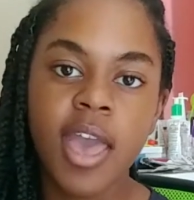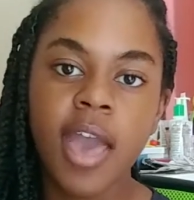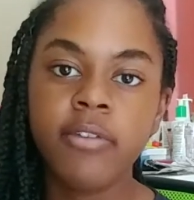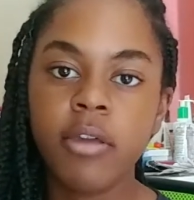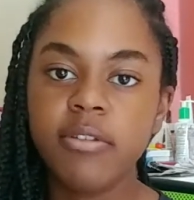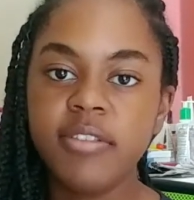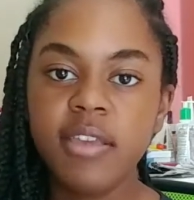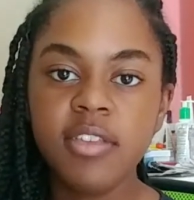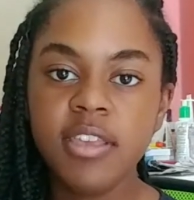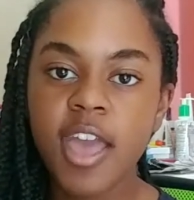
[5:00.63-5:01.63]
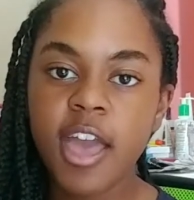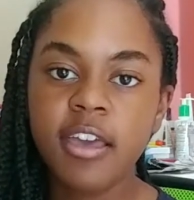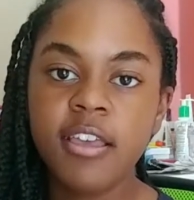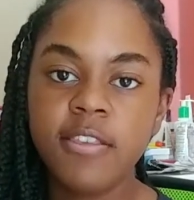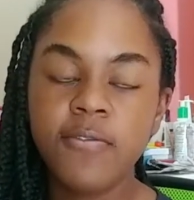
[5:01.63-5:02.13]
Have y'all received it yet?
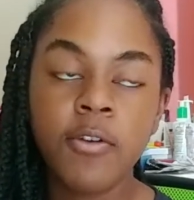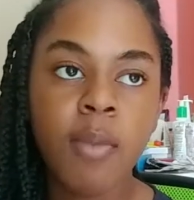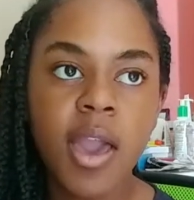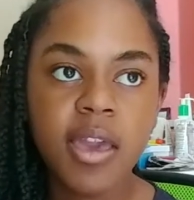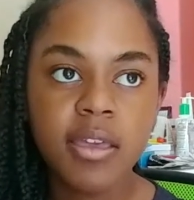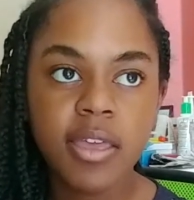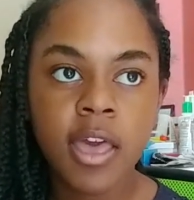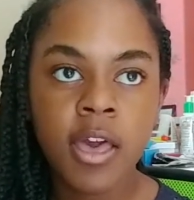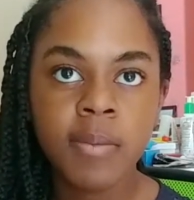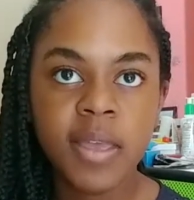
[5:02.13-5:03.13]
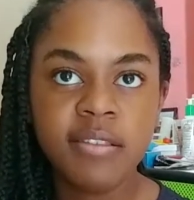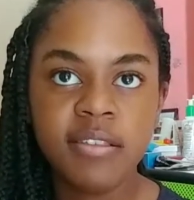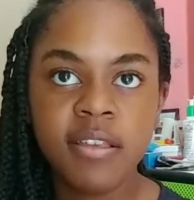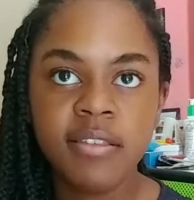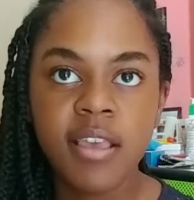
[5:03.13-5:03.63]
Because for my
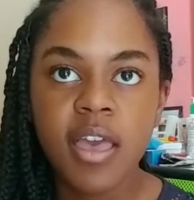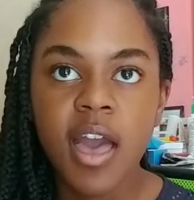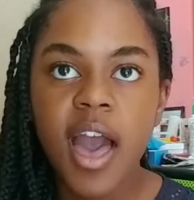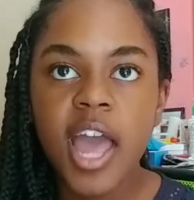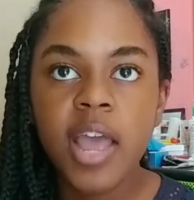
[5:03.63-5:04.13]
instance, I